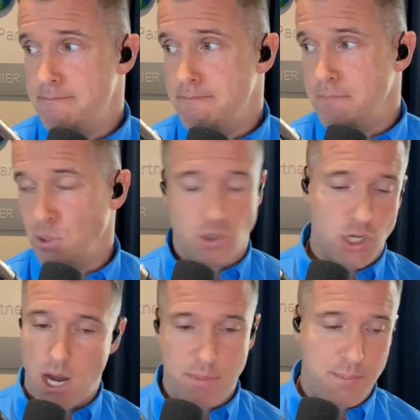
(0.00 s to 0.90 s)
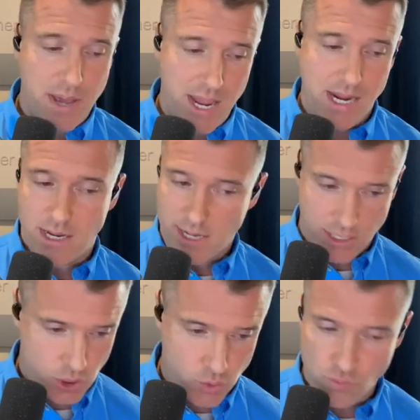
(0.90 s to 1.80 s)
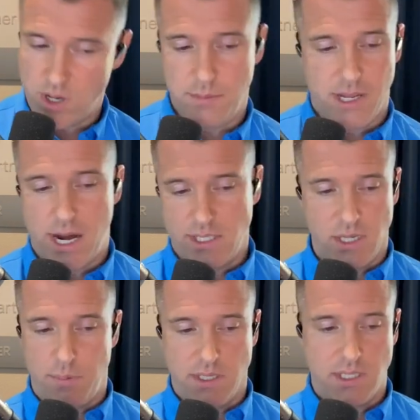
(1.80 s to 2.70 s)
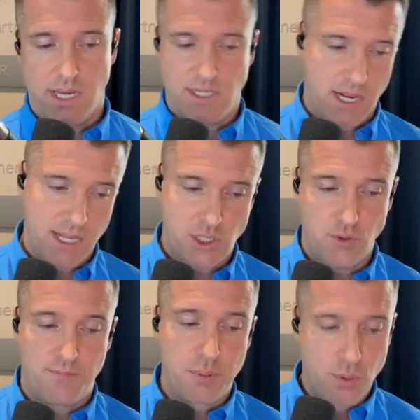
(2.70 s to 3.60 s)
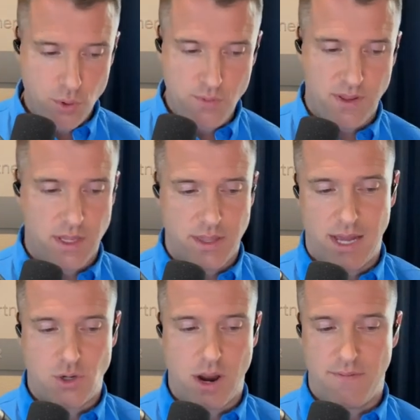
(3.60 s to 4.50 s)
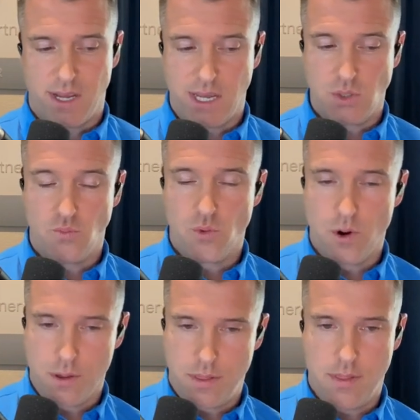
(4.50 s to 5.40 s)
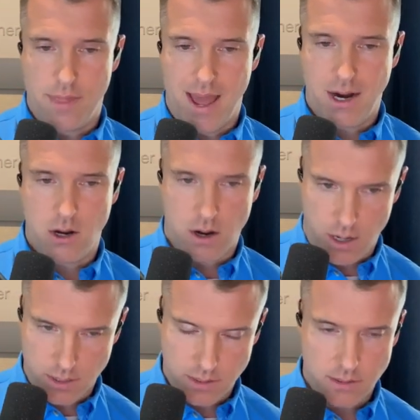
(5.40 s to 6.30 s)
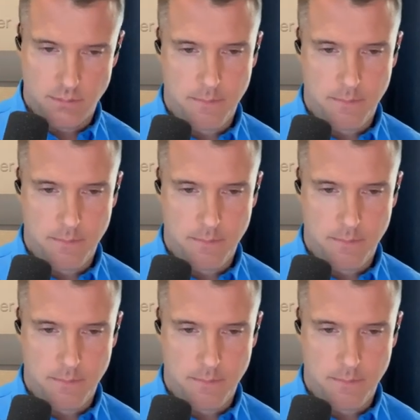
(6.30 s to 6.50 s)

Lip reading: You should not be paying extremely high CPCs unless you've proven that traffic is worth that cost.